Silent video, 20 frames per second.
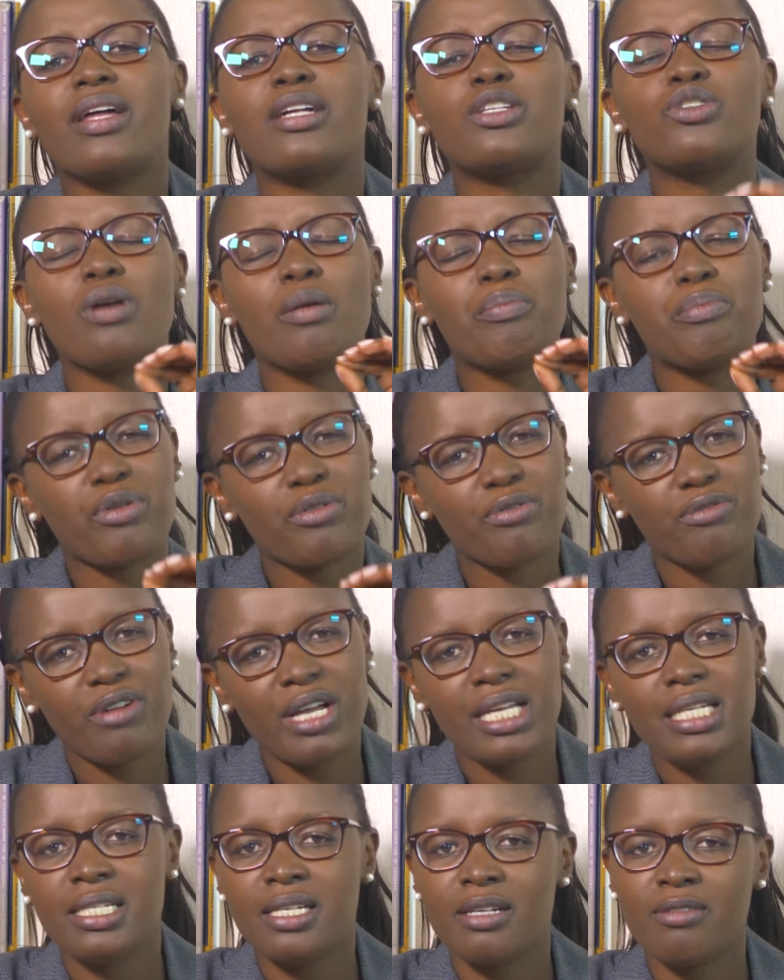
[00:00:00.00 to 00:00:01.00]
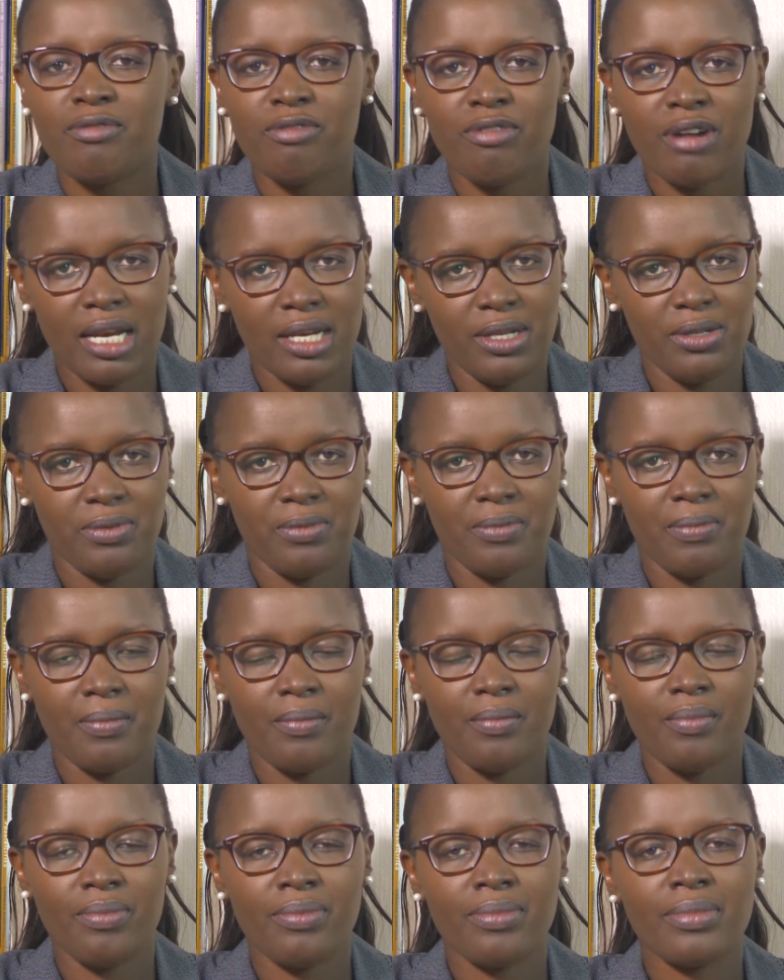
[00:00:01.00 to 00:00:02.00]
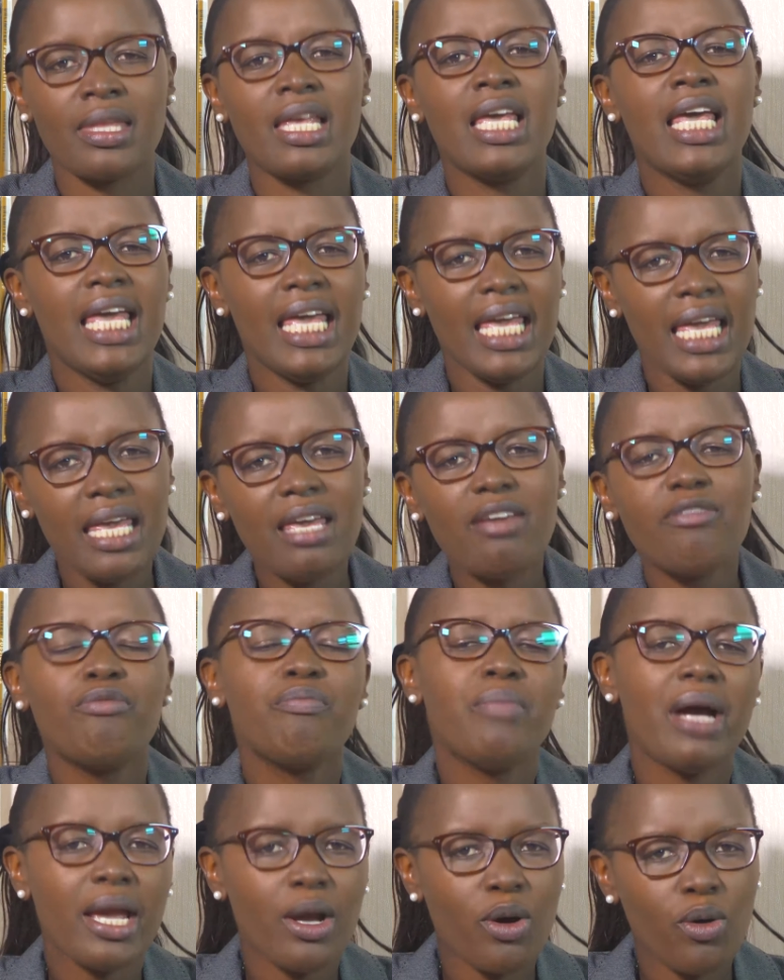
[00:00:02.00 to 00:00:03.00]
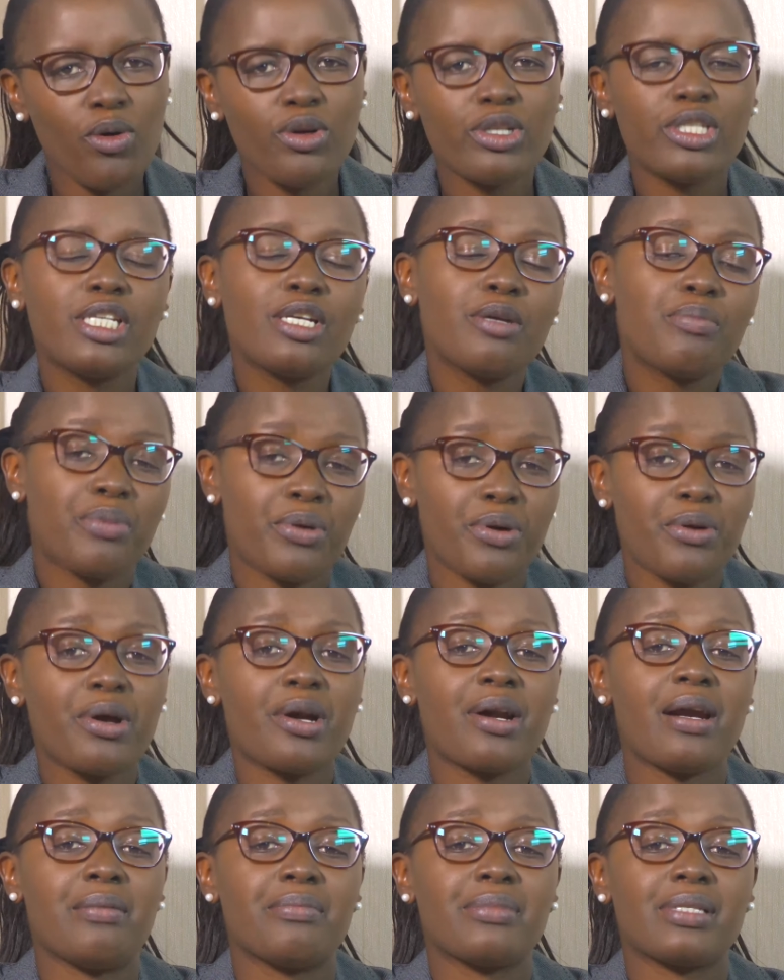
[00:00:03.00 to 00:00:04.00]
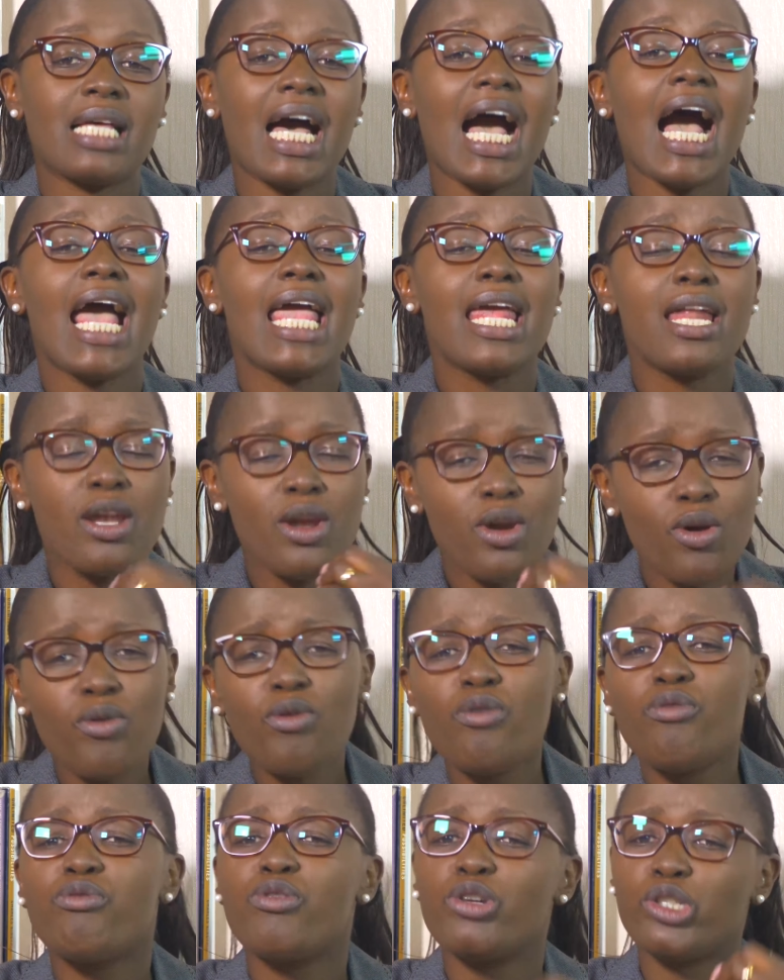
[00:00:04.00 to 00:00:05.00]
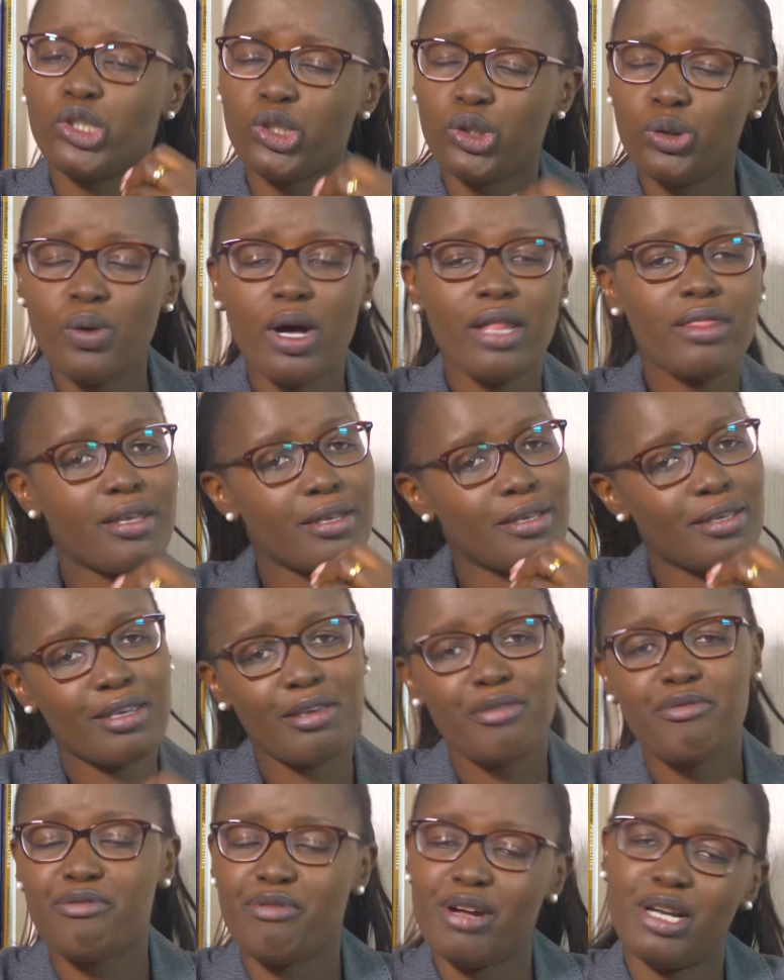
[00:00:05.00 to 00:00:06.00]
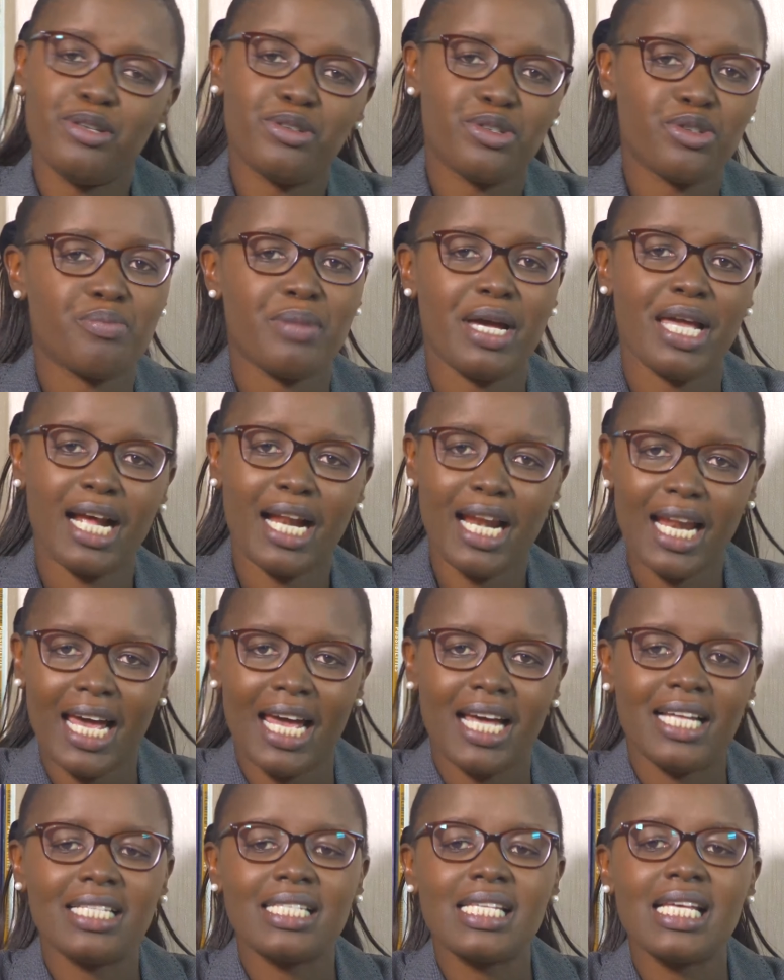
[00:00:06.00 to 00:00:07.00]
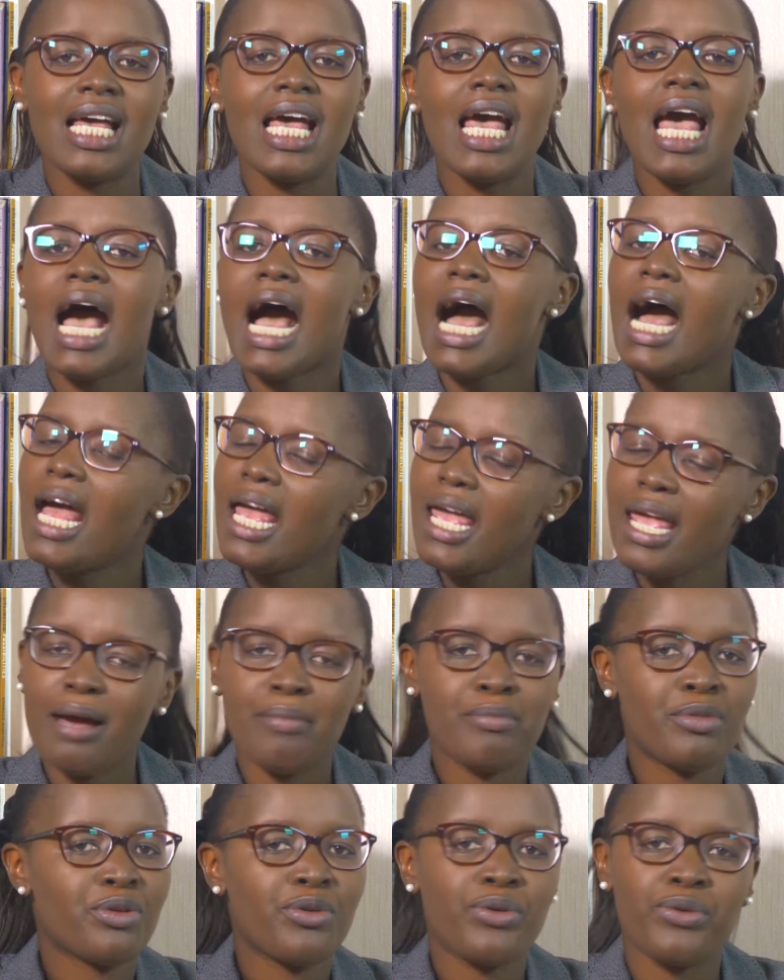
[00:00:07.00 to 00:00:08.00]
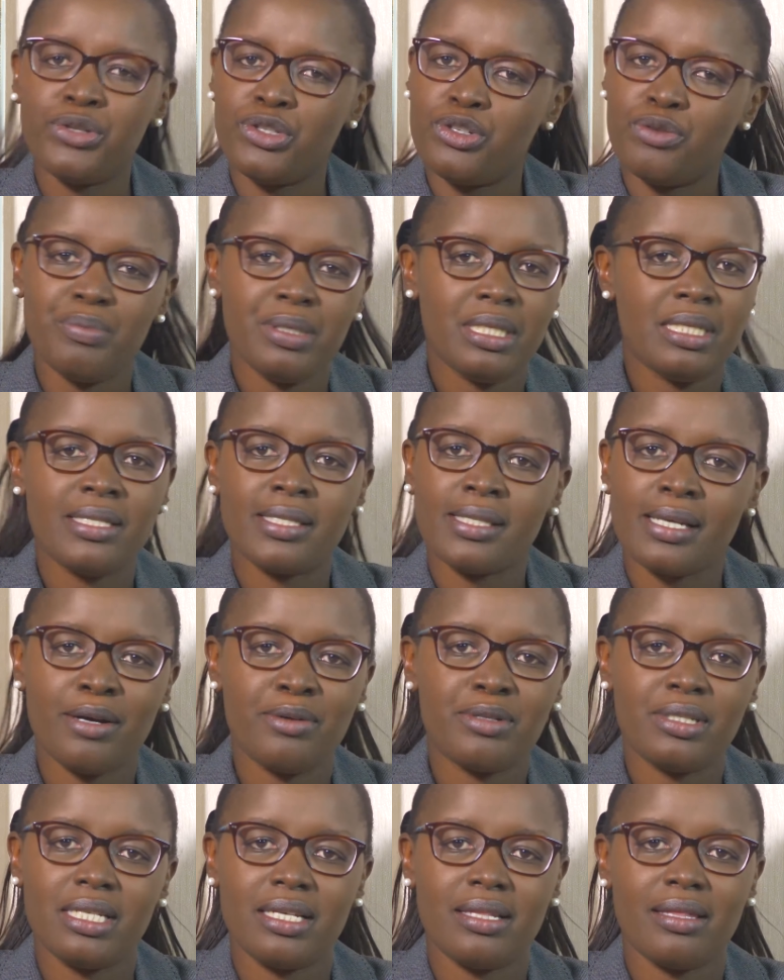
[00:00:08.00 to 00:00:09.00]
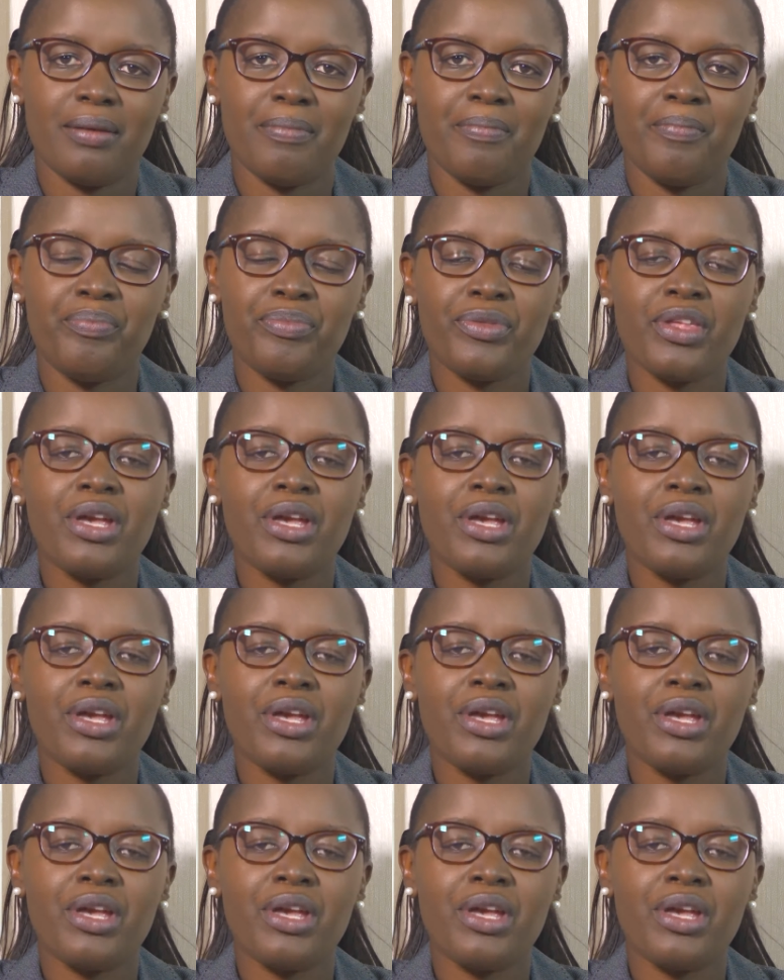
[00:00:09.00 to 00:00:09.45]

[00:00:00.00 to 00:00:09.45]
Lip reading: that you are providing value. If my coaching programs, I know for sure they give value to my clients, I am not going to be discounting them.